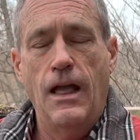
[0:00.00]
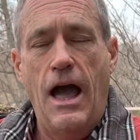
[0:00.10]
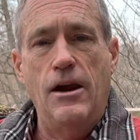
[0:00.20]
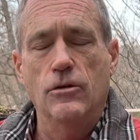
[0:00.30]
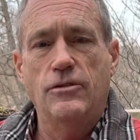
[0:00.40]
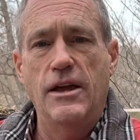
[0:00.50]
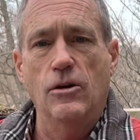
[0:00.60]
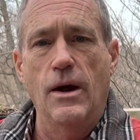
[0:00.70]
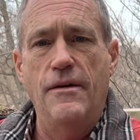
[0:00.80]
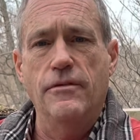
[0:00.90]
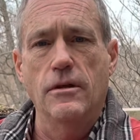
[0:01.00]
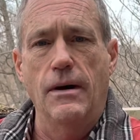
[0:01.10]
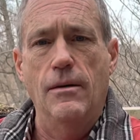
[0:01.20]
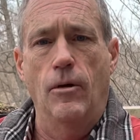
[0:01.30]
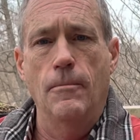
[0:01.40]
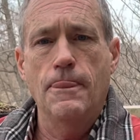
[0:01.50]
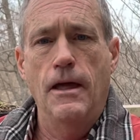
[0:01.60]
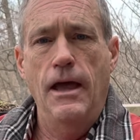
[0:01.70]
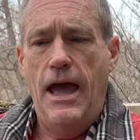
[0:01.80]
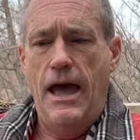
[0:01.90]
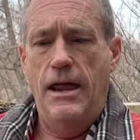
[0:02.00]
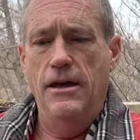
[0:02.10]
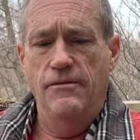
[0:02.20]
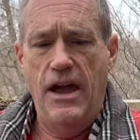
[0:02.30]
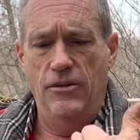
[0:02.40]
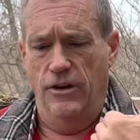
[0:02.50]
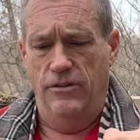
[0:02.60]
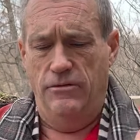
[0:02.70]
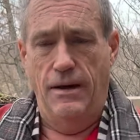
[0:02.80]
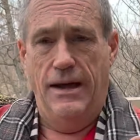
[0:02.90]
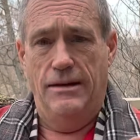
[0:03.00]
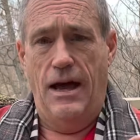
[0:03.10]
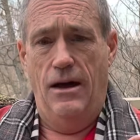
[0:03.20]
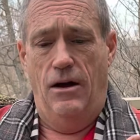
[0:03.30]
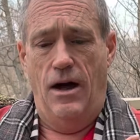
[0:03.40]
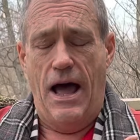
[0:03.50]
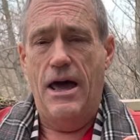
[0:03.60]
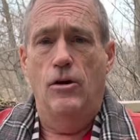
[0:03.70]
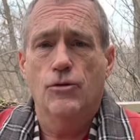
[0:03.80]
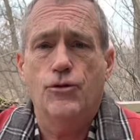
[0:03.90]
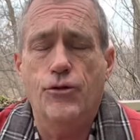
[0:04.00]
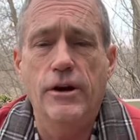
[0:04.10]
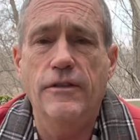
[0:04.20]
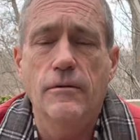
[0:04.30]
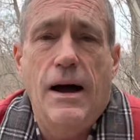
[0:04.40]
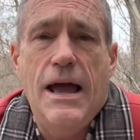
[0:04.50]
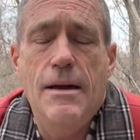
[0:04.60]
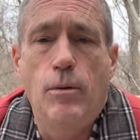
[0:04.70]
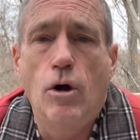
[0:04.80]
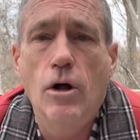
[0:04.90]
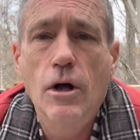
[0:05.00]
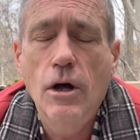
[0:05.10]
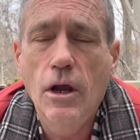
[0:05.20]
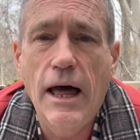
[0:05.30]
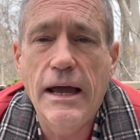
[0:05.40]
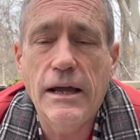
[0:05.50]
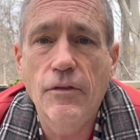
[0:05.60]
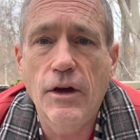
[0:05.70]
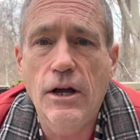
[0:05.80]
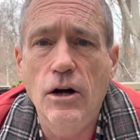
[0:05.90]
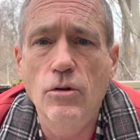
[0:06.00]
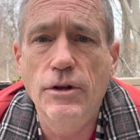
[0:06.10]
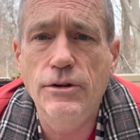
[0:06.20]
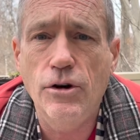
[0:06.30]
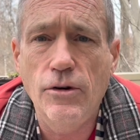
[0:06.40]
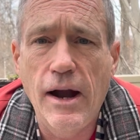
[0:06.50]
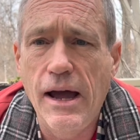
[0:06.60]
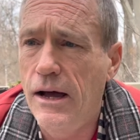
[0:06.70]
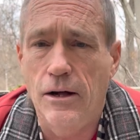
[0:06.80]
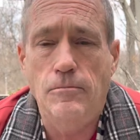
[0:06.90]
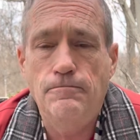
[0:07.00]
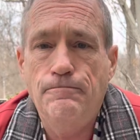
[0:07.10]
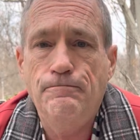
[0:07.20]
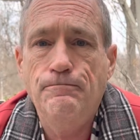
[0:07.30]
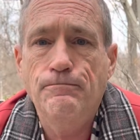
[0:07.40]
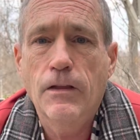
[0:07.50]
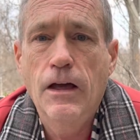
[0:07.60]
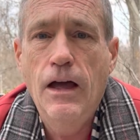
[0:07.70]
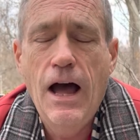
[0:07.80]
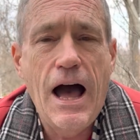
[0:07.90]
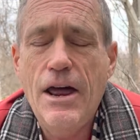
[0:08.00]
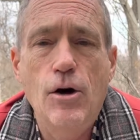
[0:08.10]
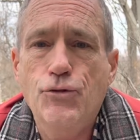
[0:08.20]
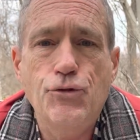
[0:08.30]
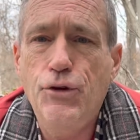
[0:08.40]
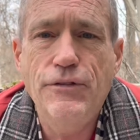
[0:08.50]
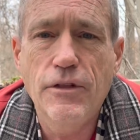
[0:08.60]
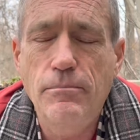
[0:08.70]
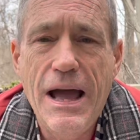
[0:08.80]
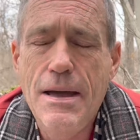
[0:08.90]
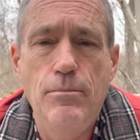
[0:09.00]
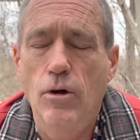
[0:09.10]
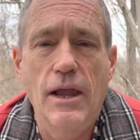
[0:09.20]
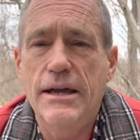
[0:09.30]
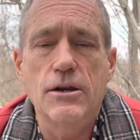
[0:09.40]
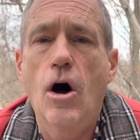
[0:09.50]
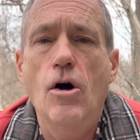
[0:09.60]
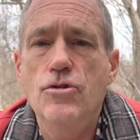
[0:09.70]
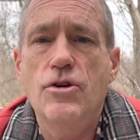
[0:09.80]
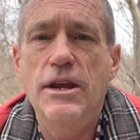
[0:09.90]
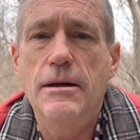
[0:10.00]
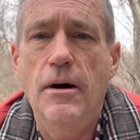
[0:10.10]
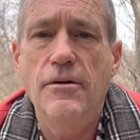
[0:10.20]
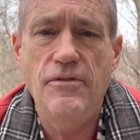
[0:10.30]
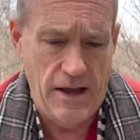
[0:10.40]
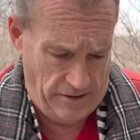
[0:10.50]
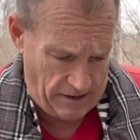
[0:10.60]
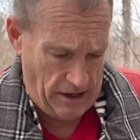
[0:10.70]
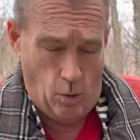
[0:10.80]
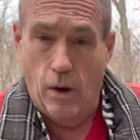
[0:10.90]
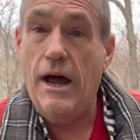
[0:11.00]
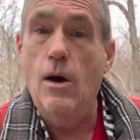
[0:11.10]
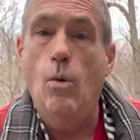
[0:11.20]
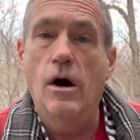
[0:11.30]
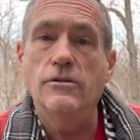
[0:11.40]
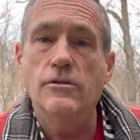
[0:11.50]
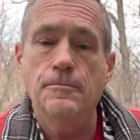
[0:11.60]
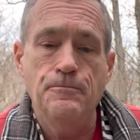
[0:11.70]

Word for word: I don't take away from the Bible. At Evangelist Mike Dyal, I don't treat the Bible like the Golden Corral. I don't treat the Bible like an all-you-can-eat buffet. Take what I want